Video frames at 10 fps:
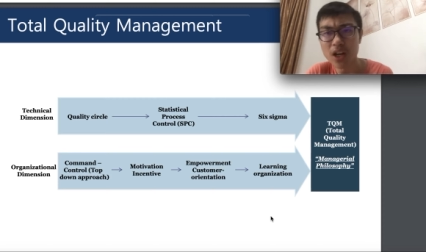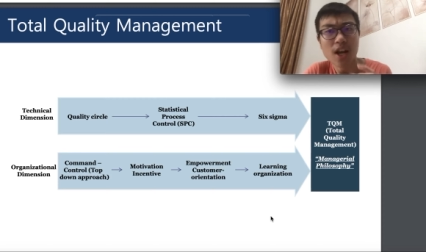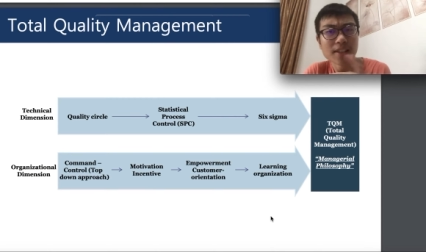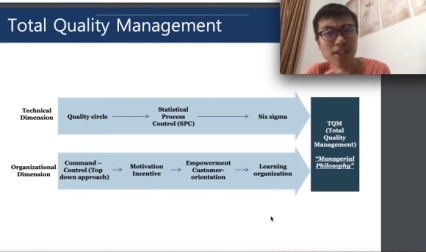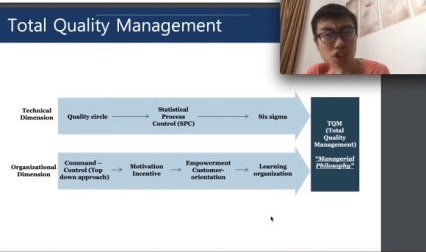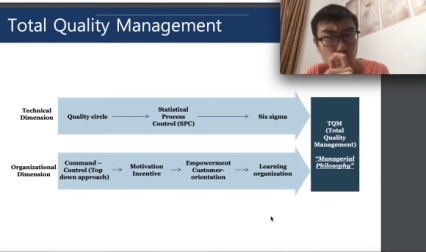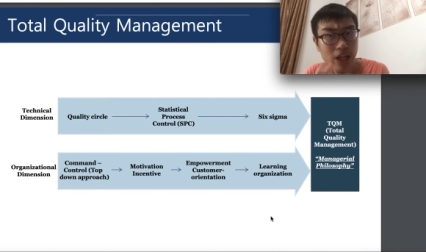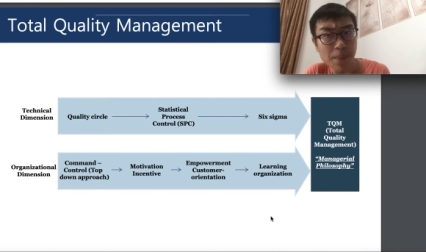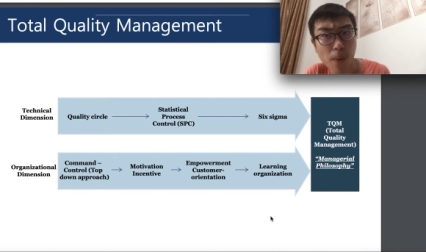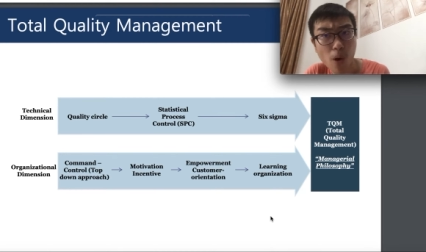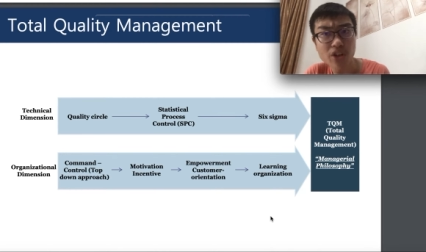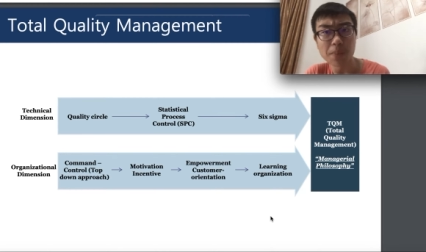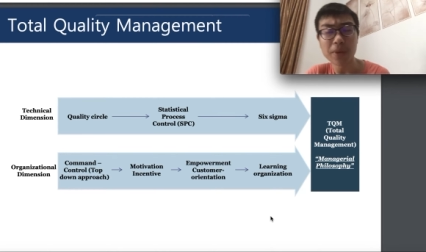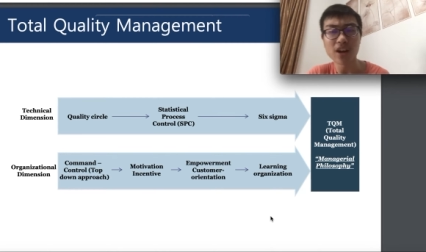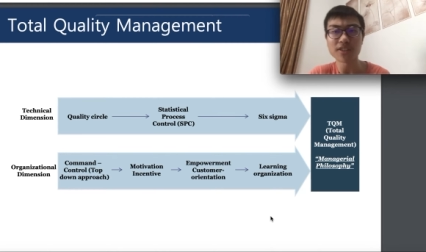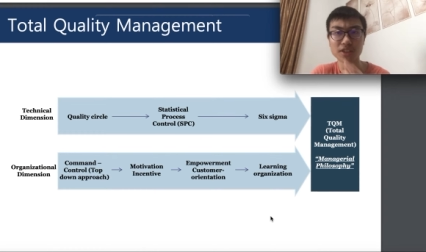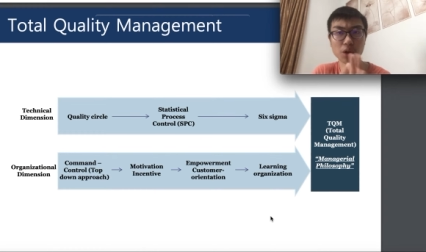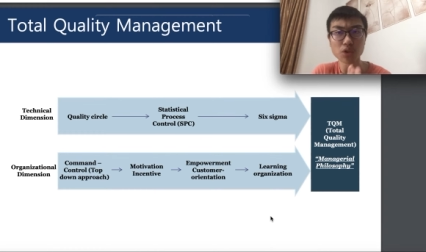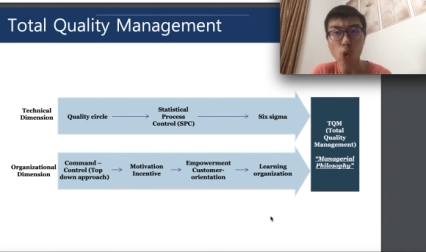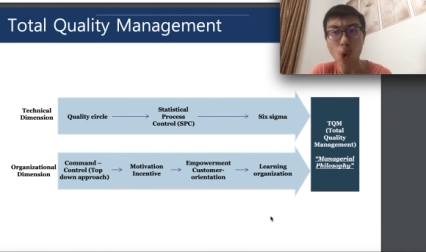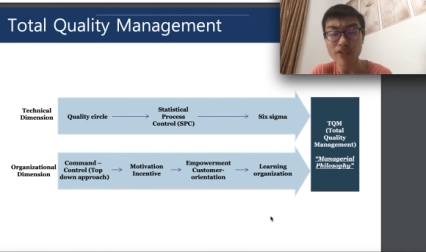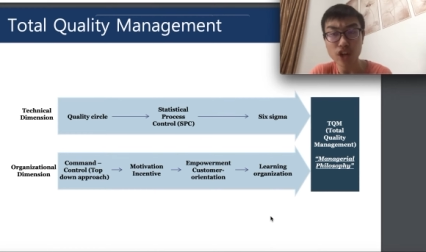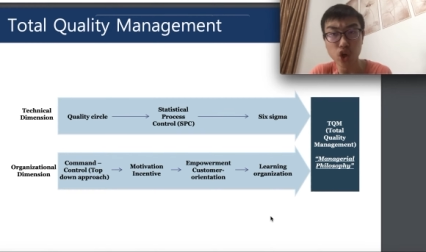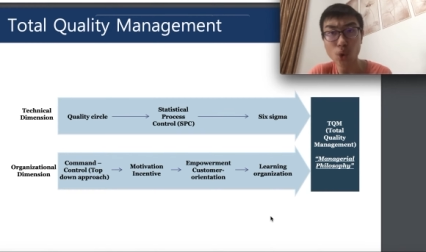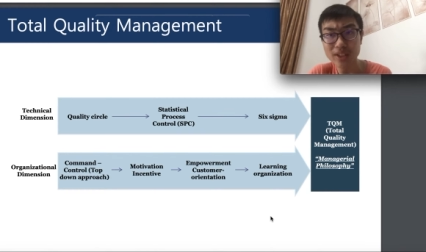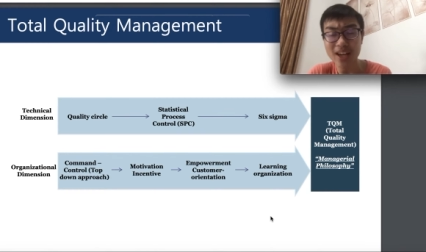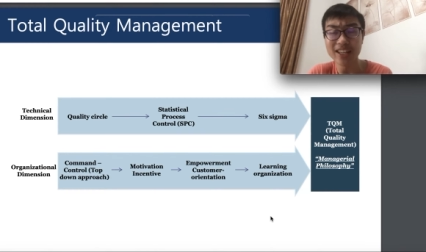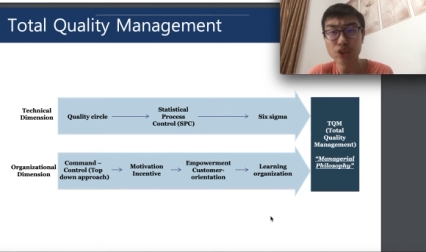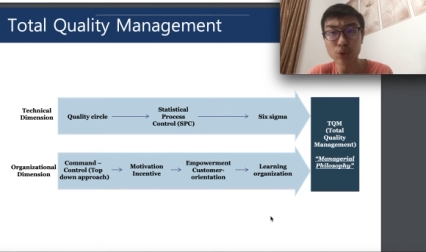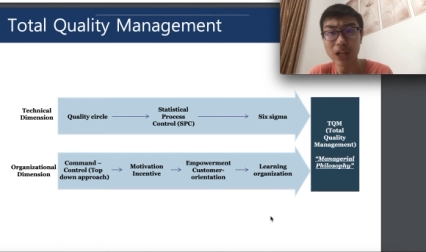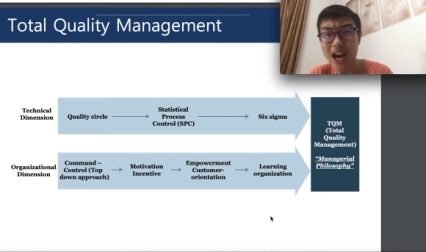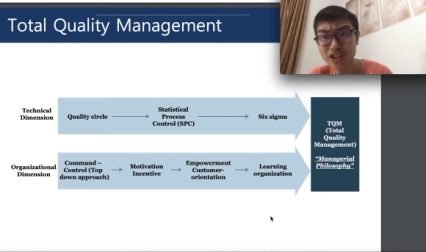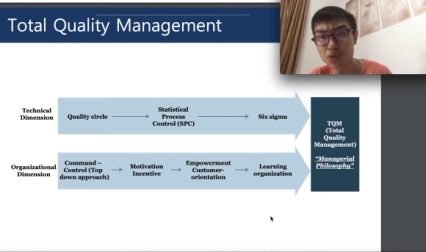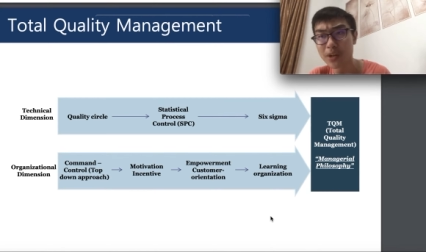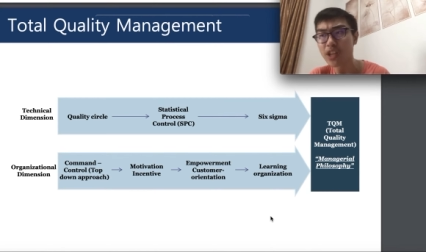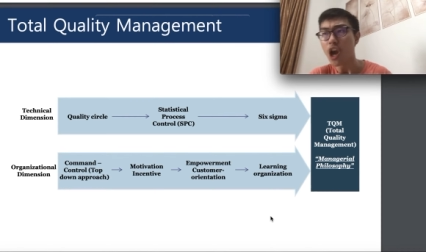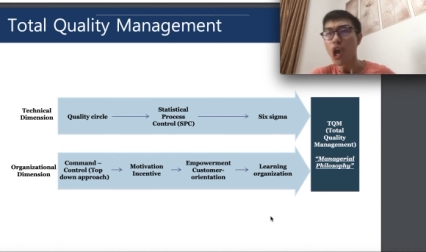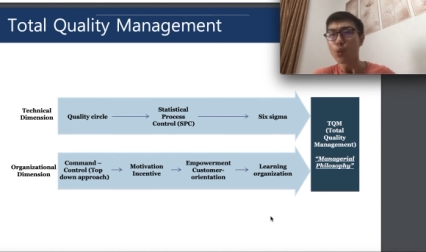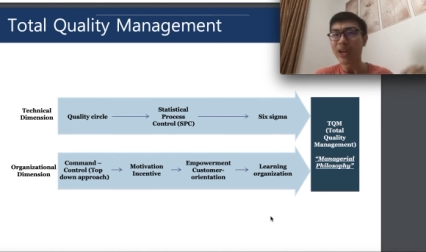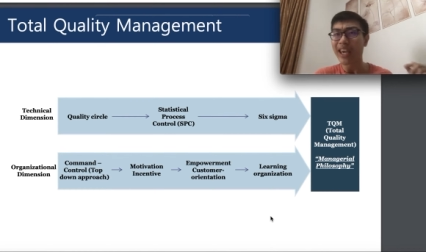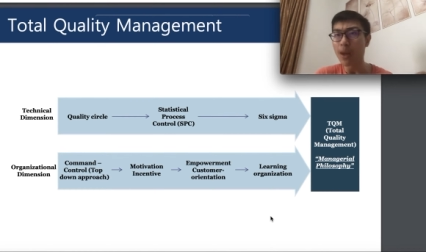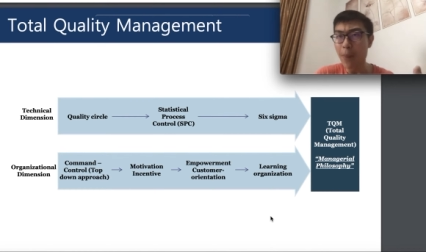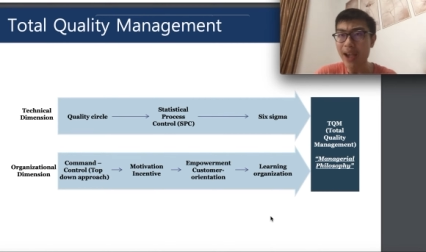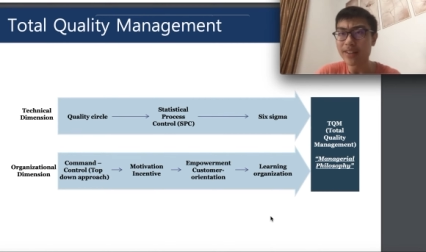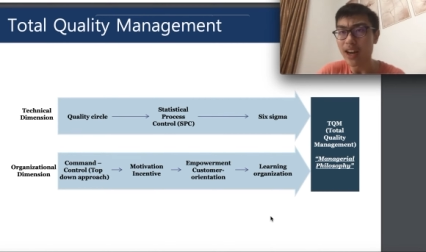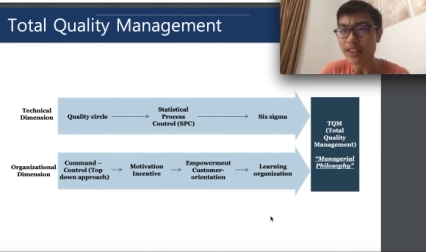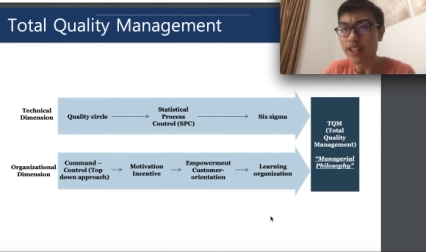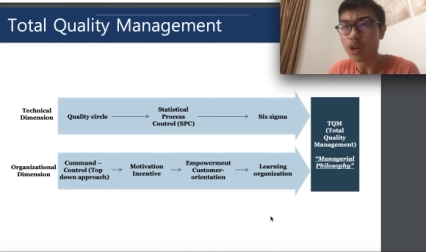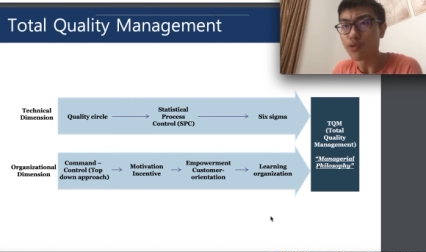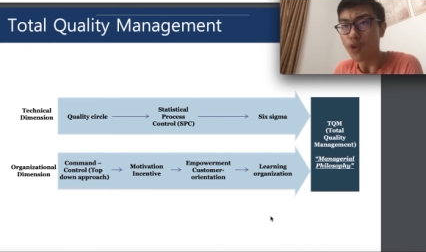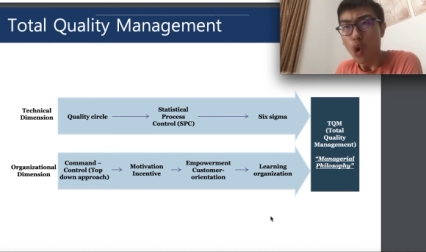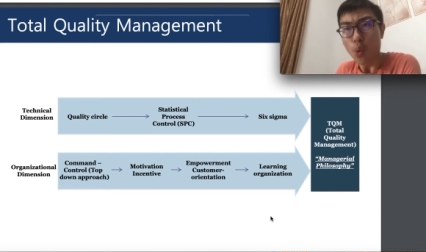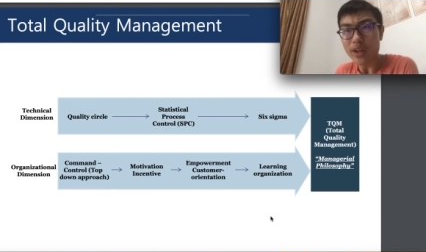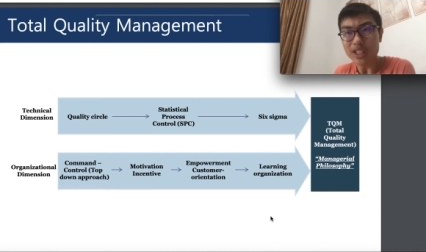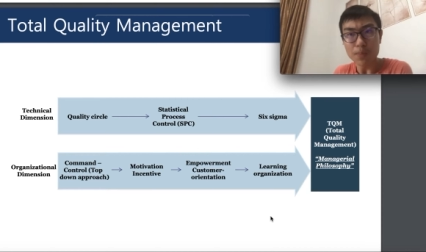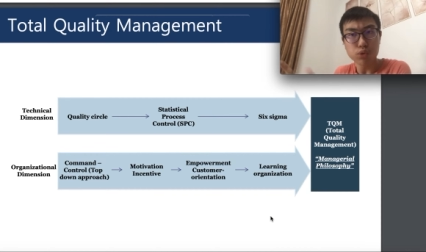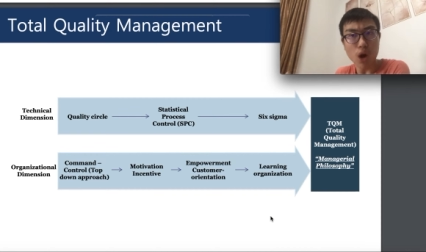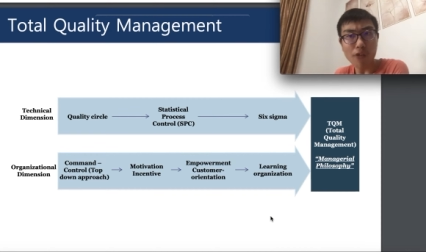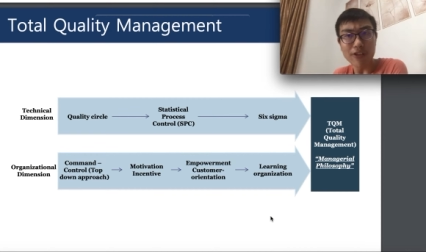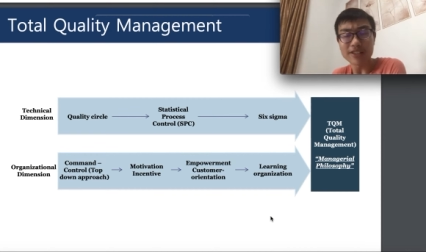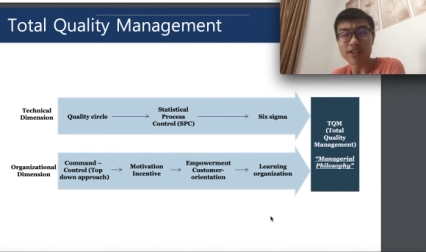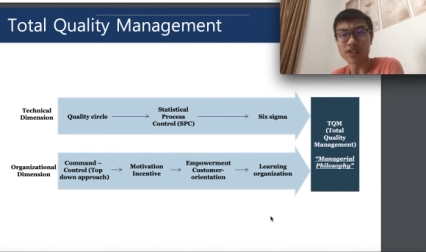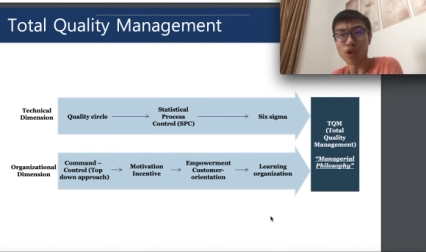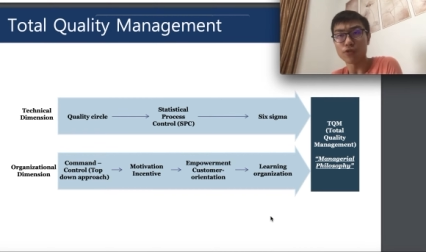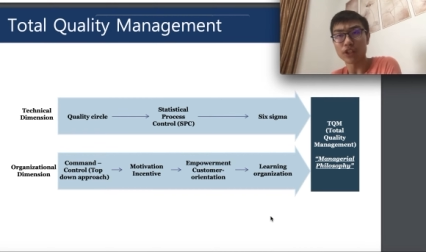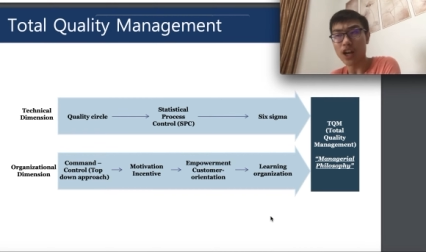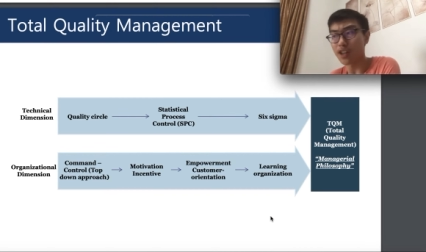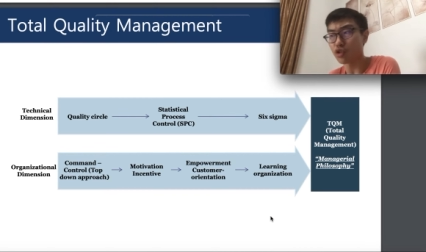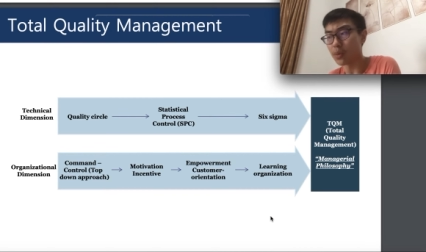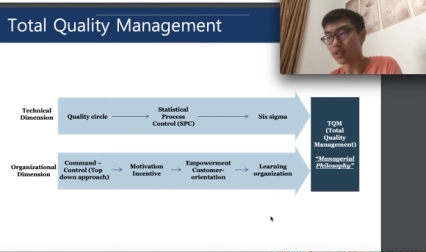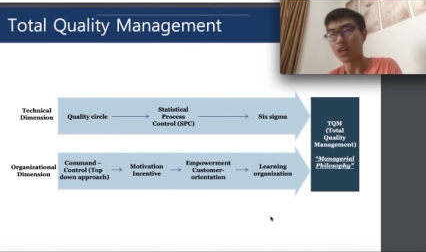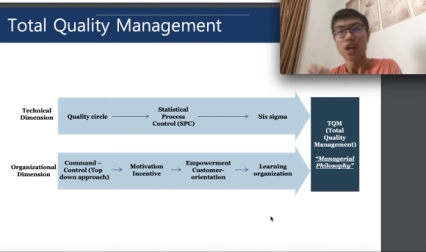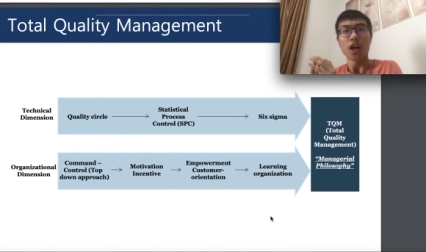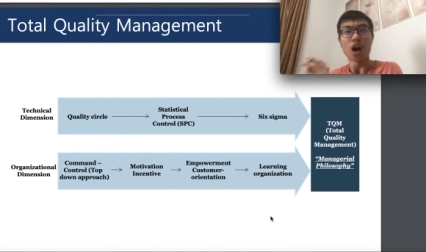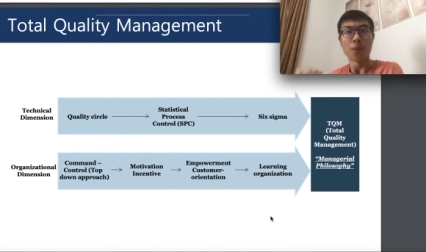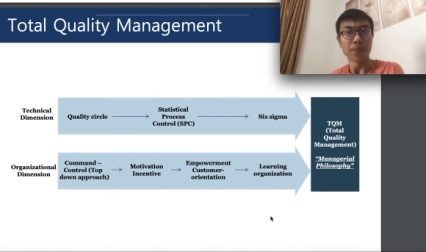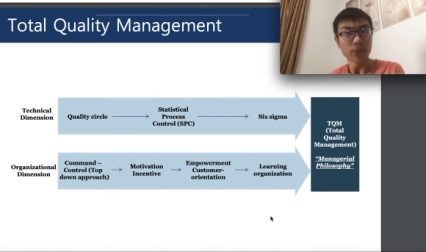This is really important because those who have close contact to the customers will get a better idea of what are the preferences of the customers um,